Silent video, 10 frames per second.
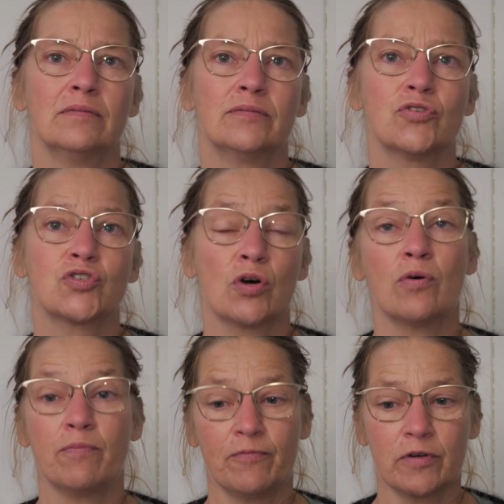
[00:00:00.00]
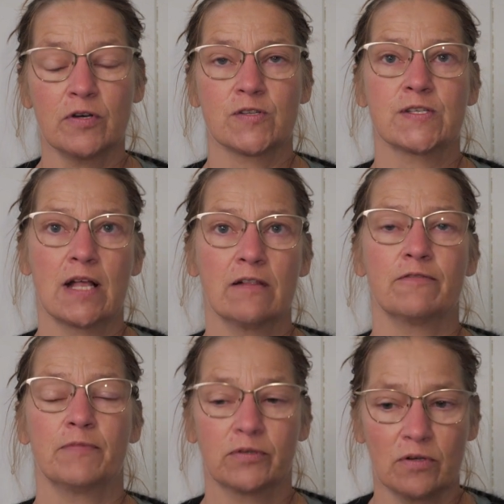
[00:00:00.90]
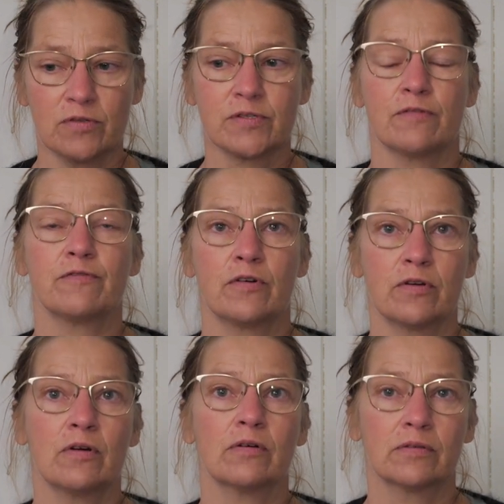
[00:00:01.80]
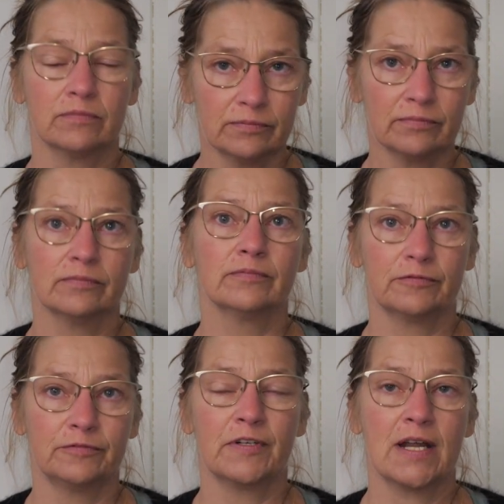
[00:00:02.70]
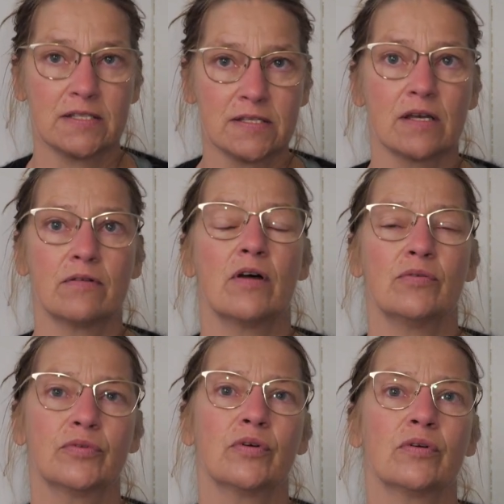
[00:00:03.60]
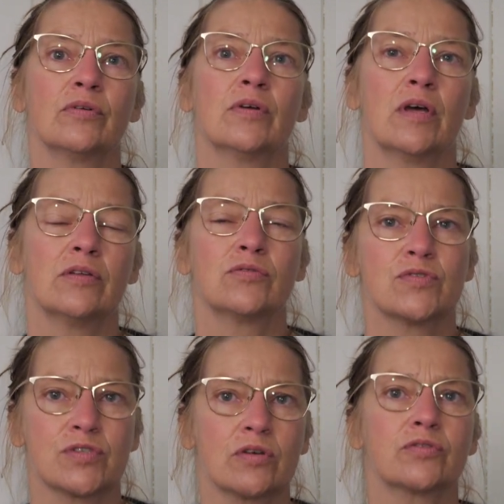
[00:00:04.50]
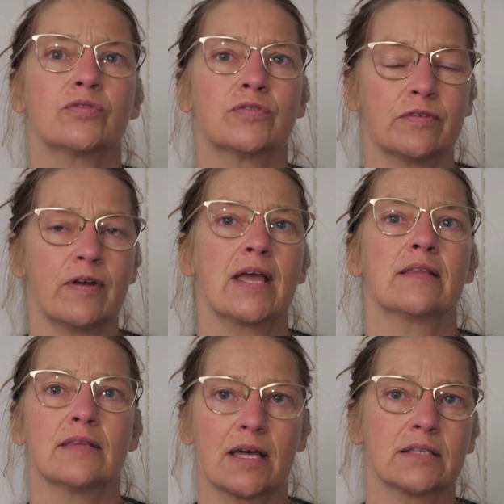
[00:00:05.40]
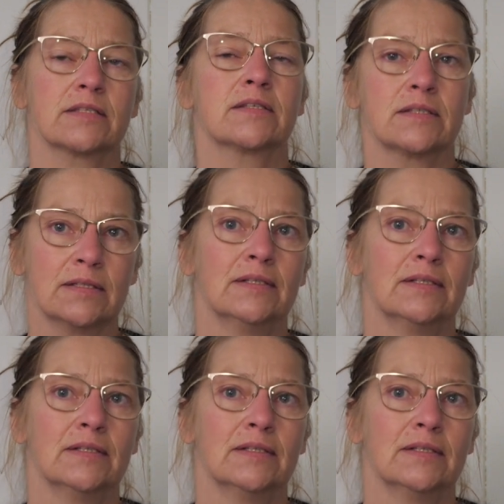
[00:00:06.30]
to show up for yourself, but also for your friends around you, and to start to train that